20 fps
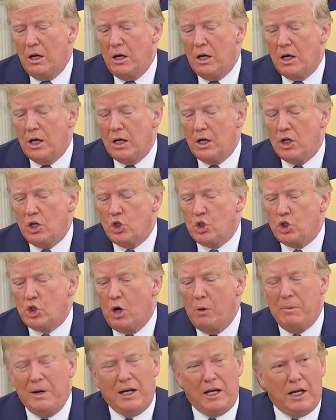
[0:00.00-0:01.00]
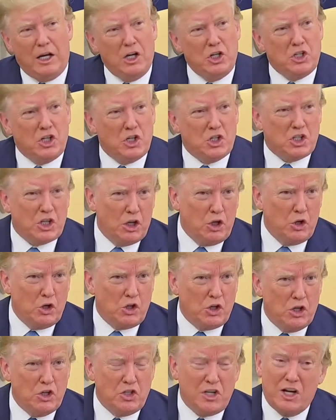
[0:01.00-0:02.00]
Uh, so many easy
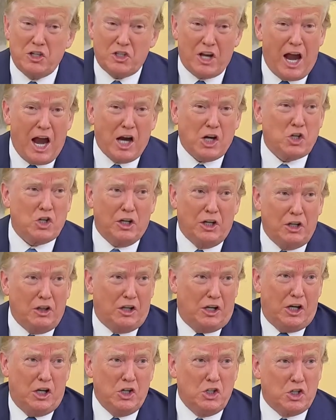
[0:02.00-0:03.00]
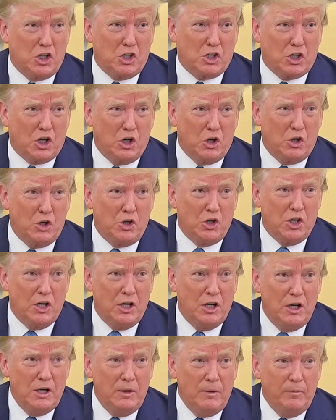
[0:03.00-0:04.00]
solutions. That's actually the easy solution.
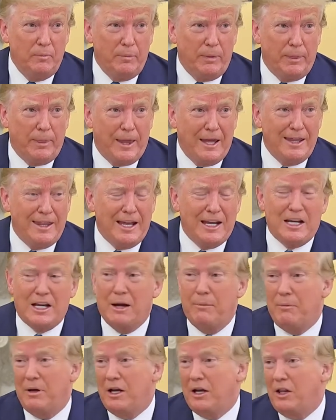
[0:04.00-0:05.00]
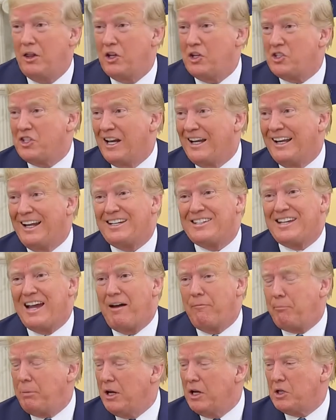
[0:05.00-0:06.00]
And they'd come in and they'd say, let's
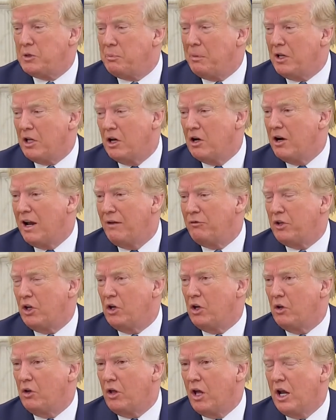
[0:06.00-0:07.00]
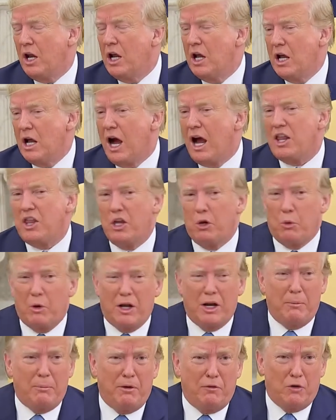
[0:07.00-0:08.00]
have peace, but you don't have to do that. I think we're
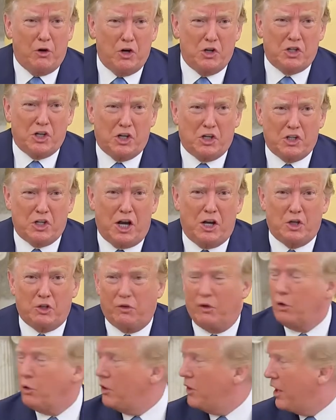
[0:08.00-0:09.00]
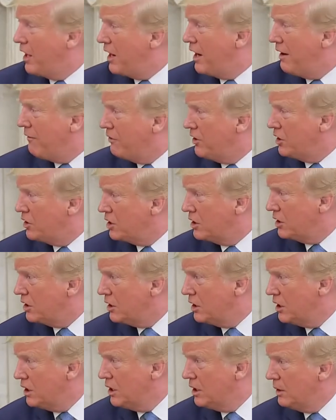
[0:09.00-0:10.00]
going to be very successful without having
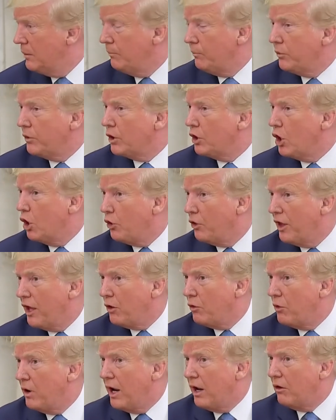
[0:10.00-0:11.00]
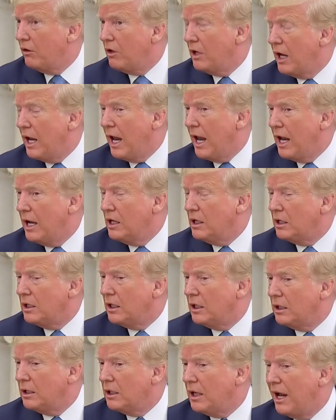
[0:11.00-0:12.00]
to go that route. And
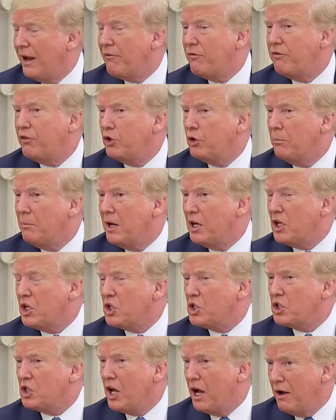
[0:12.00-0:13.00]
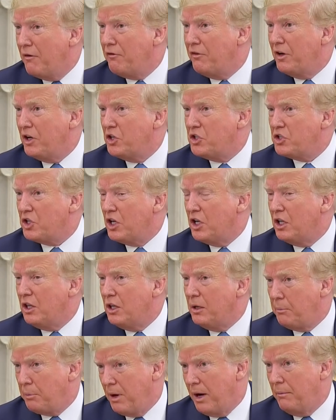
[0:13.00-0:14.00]
uh, I have tremendous confidence in
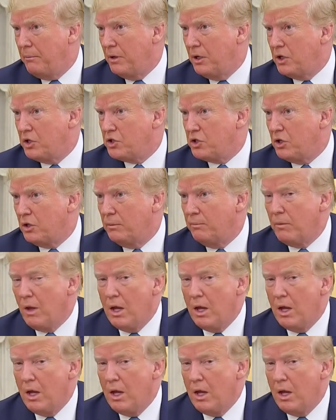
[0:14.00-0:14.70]
the Prime Minister.